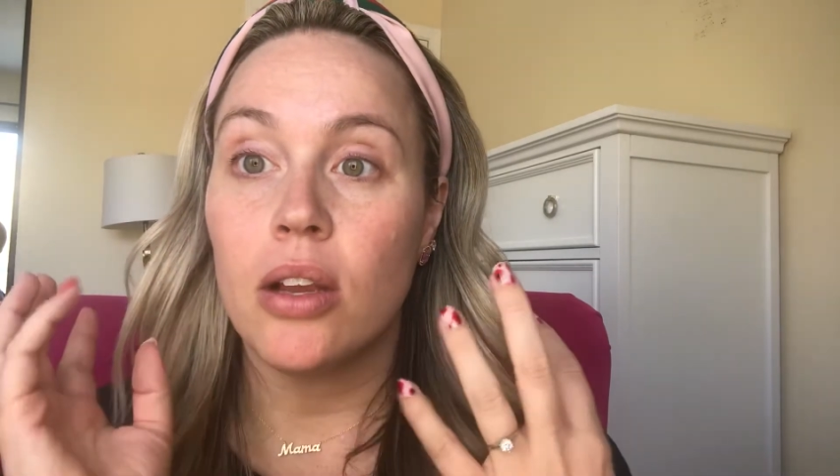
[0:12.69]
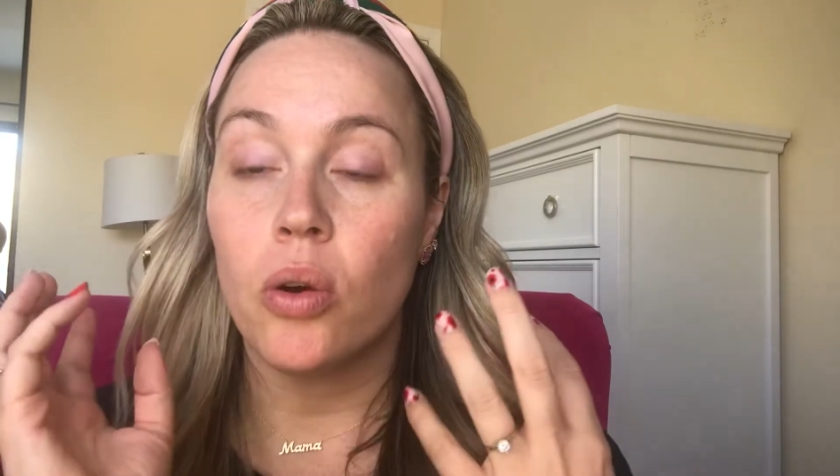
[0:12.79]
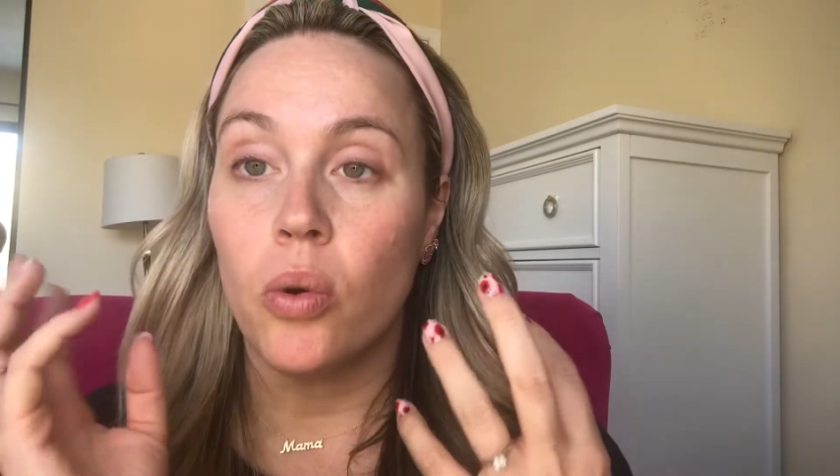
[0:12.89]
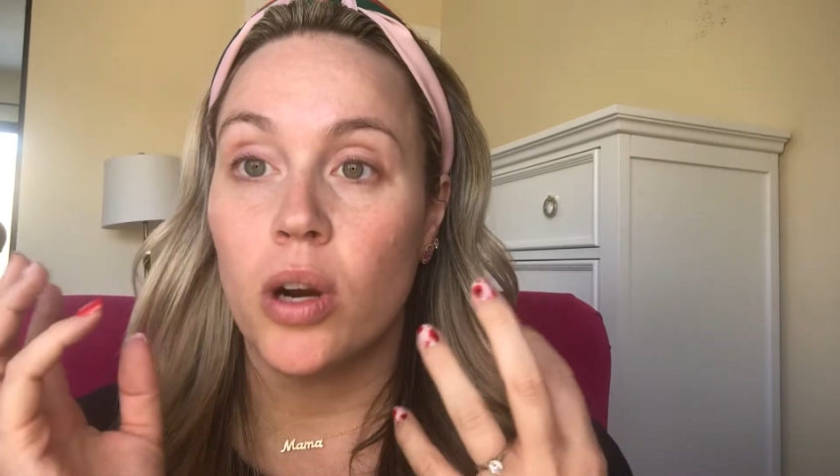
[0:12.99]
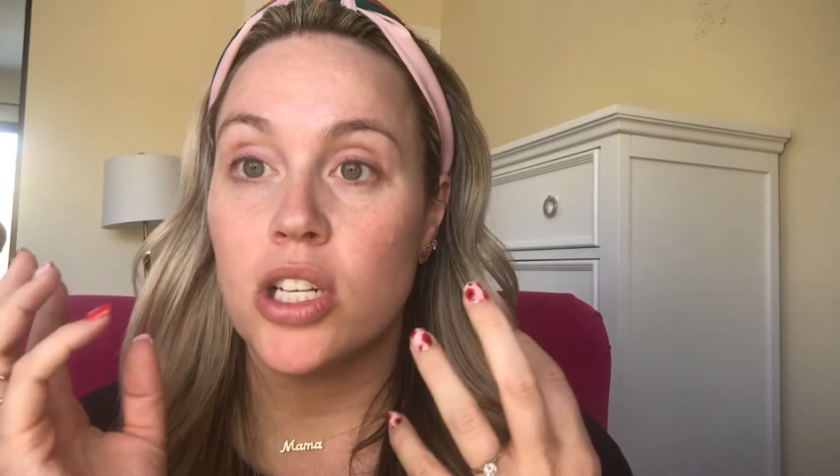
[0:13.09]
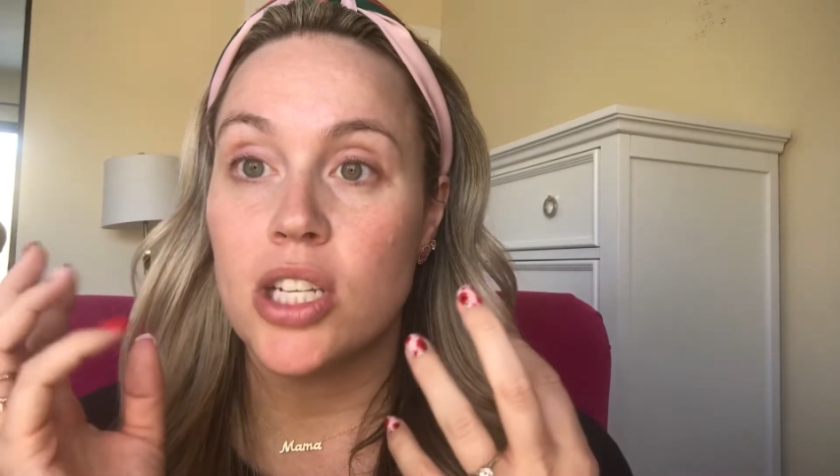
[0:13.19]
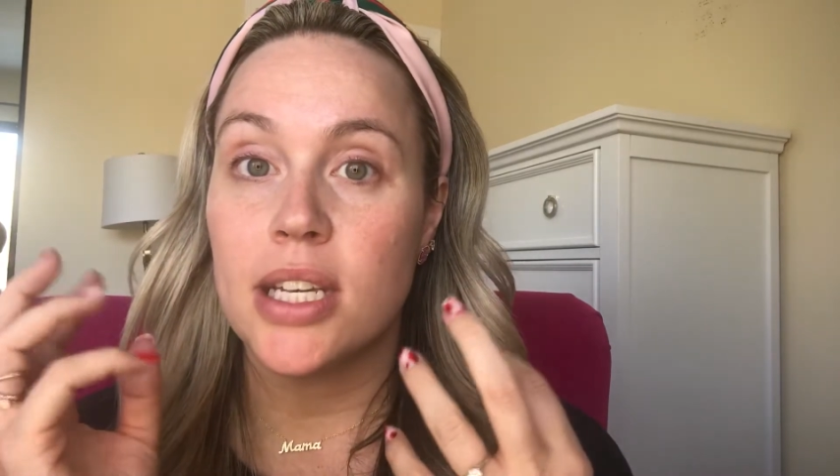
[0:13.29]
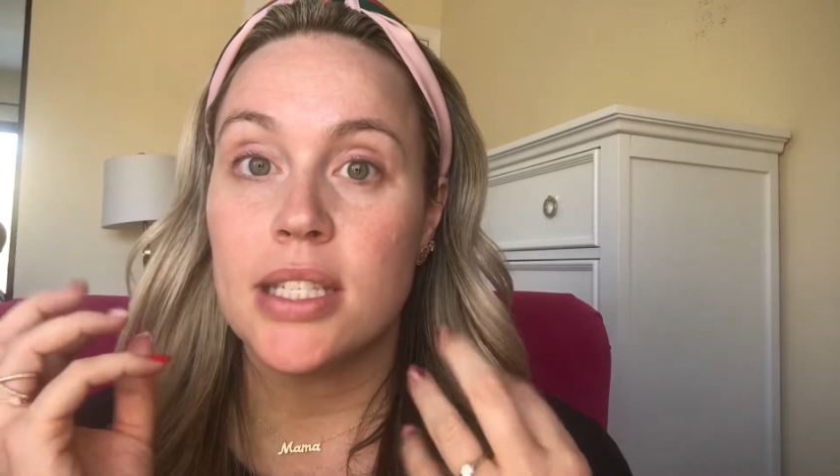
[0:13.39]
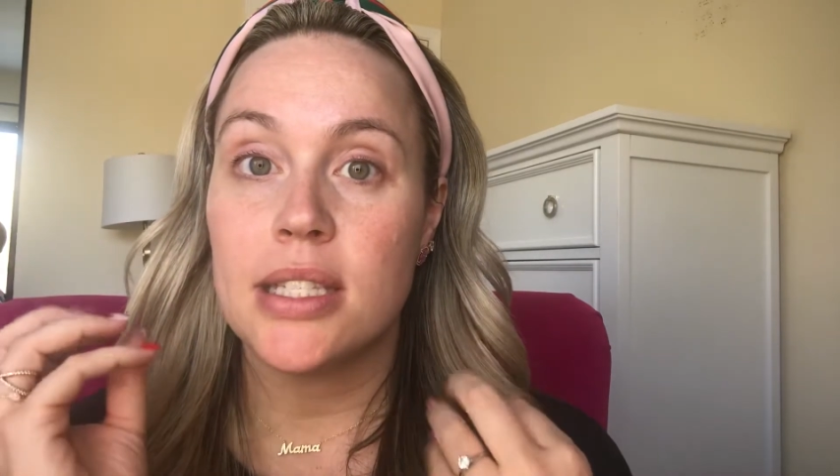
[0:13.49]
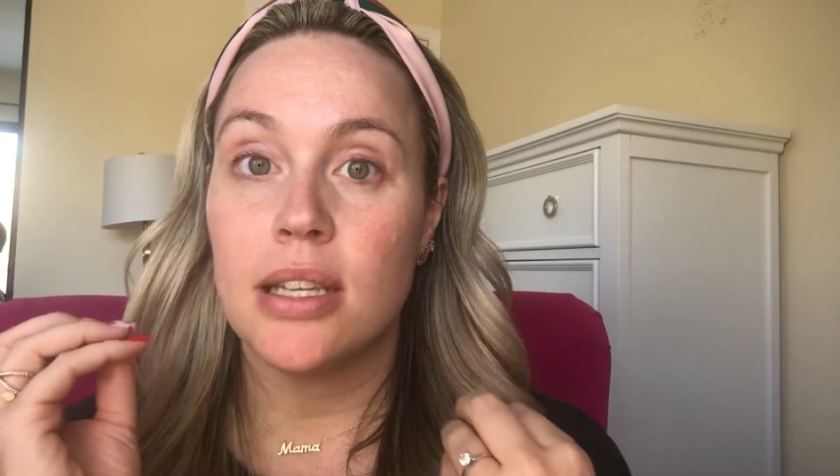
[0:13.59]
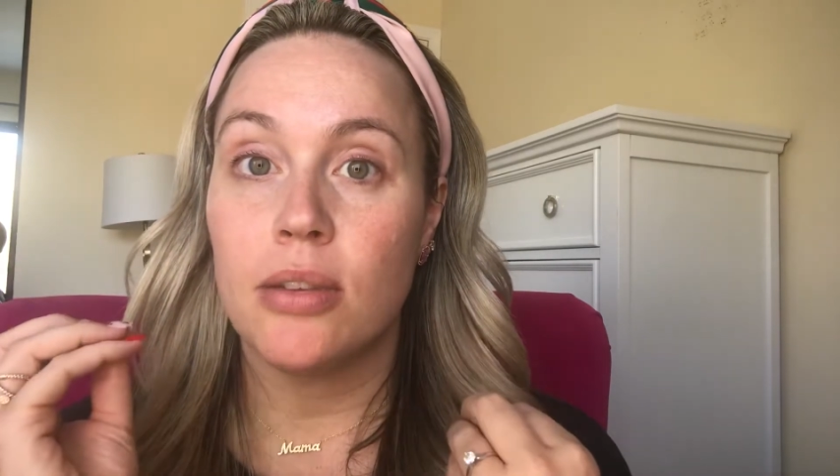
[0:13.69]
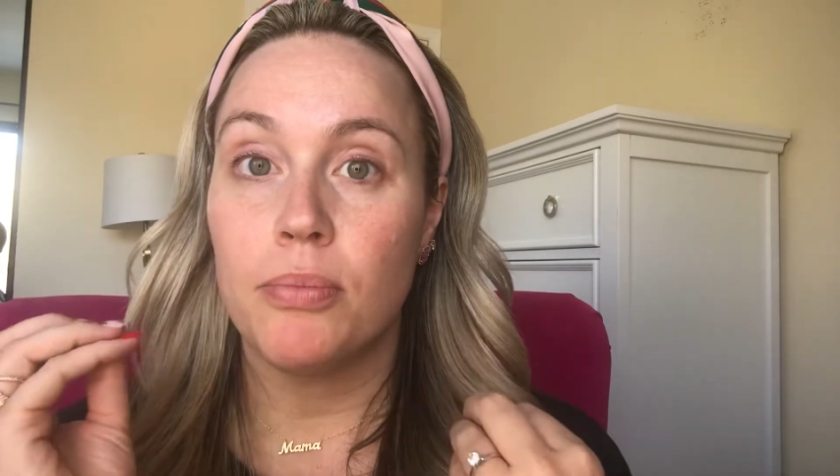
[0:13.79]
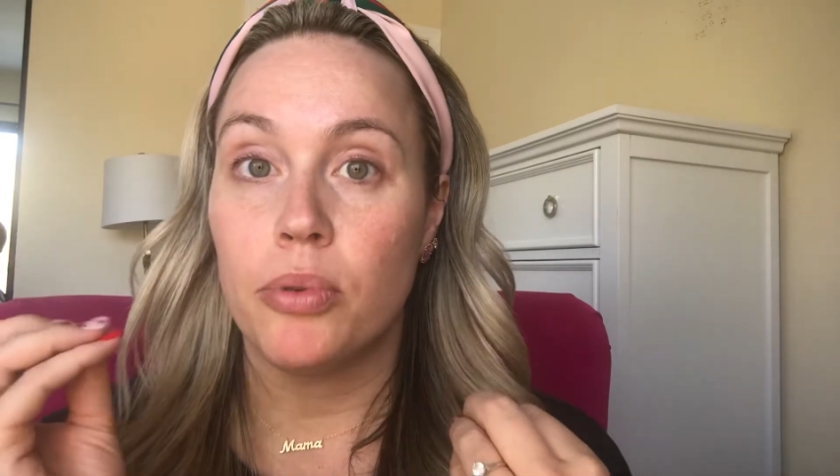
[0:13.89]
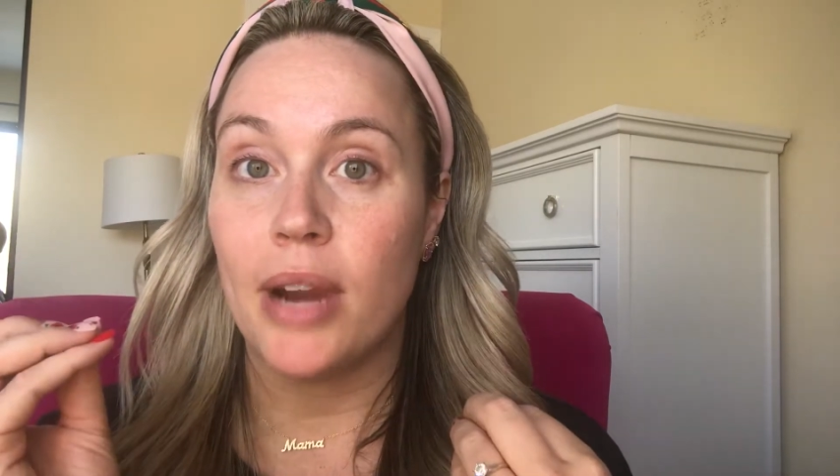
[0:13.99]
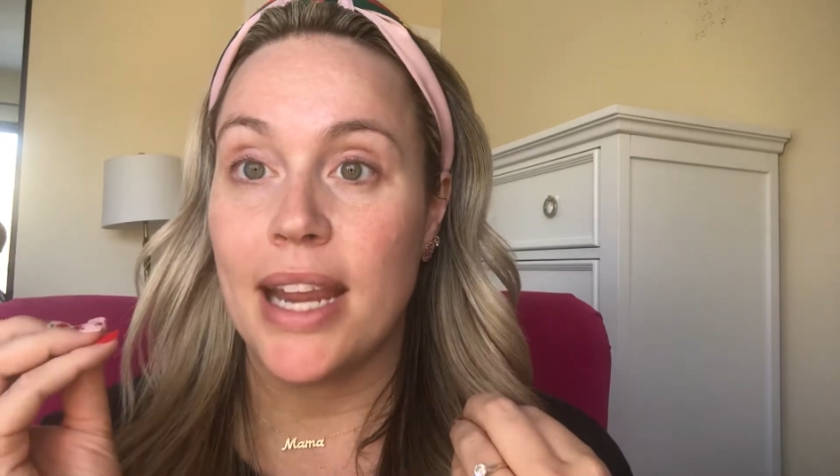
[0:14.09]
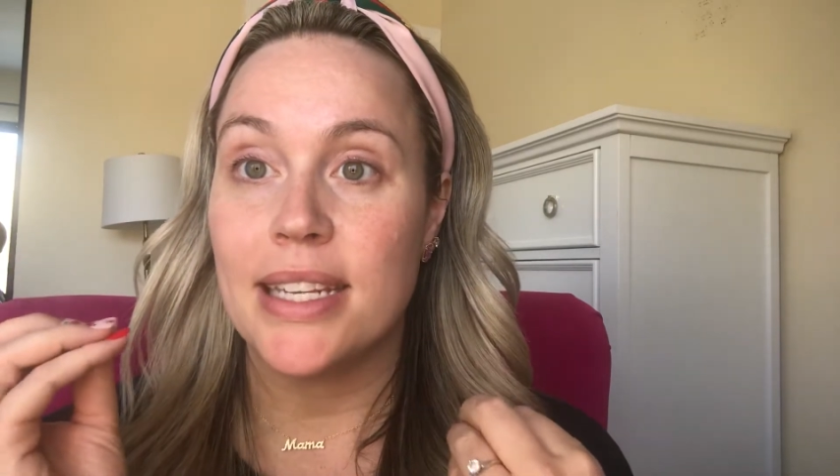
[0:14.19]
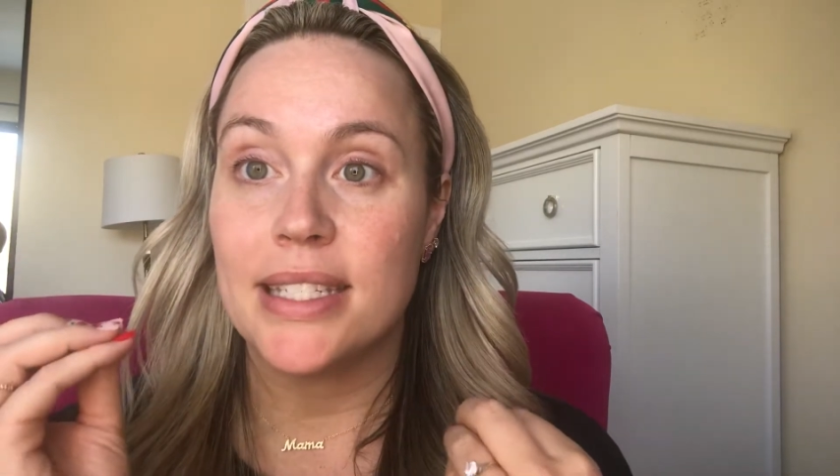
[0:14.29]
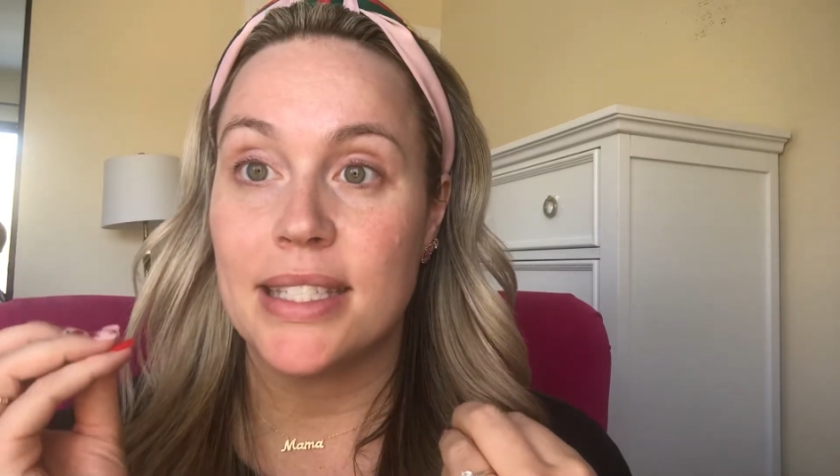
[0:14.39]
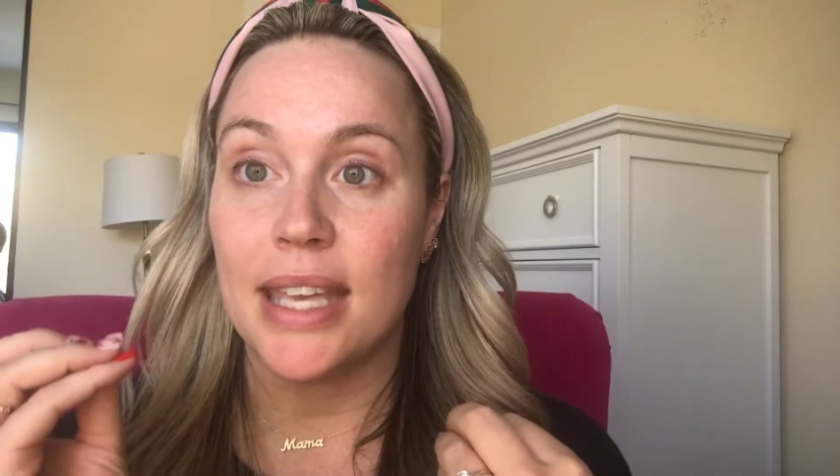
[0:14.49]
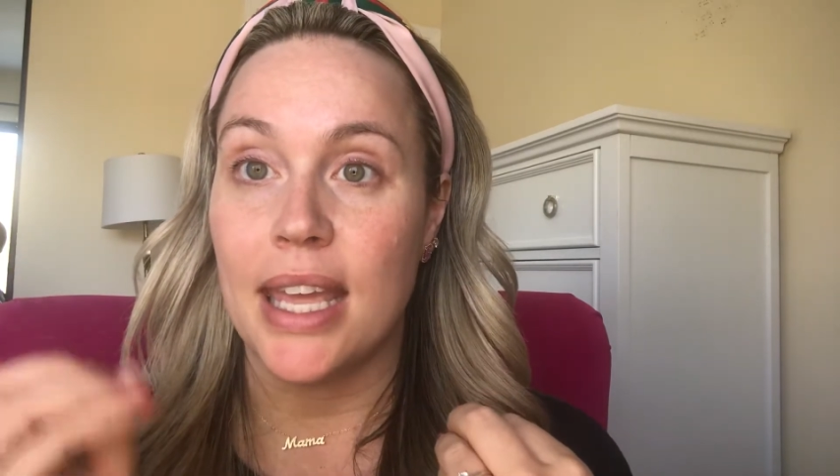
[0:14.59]
gorgeous, bright
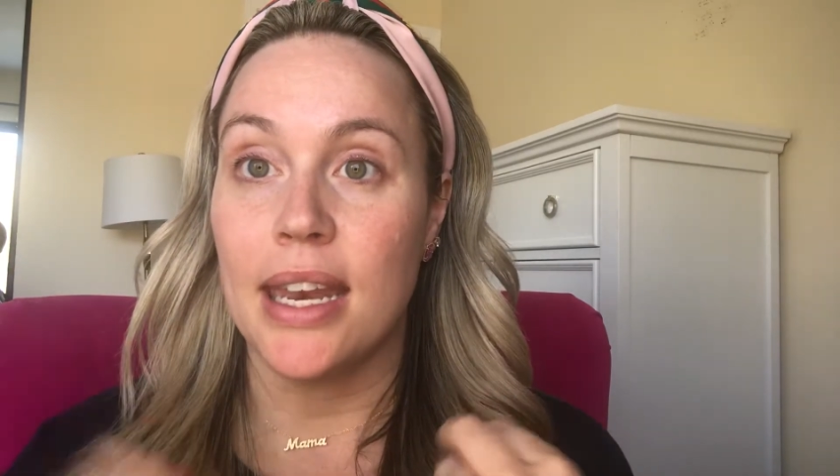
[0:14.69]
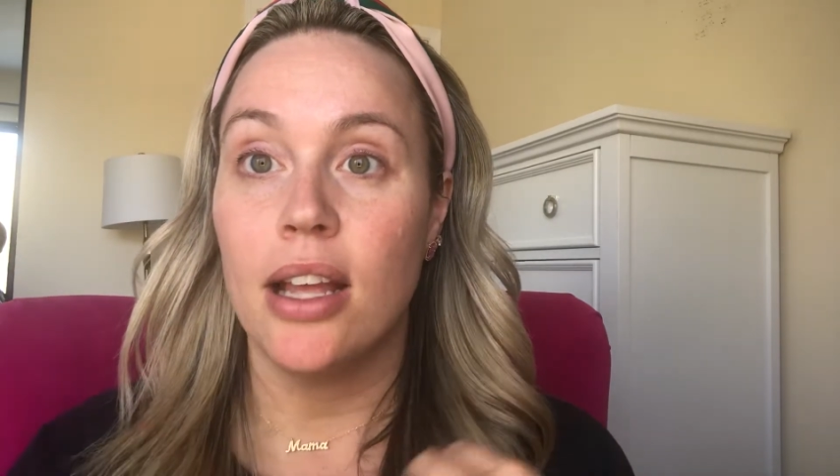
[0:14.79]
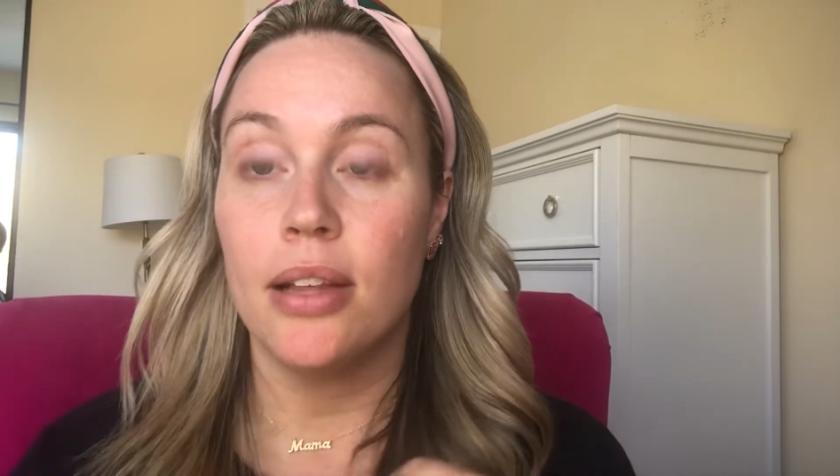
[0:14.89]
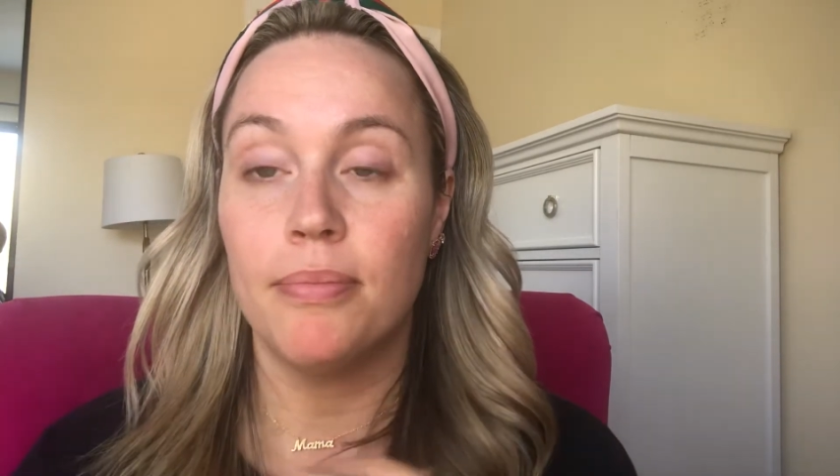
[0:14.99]
skin.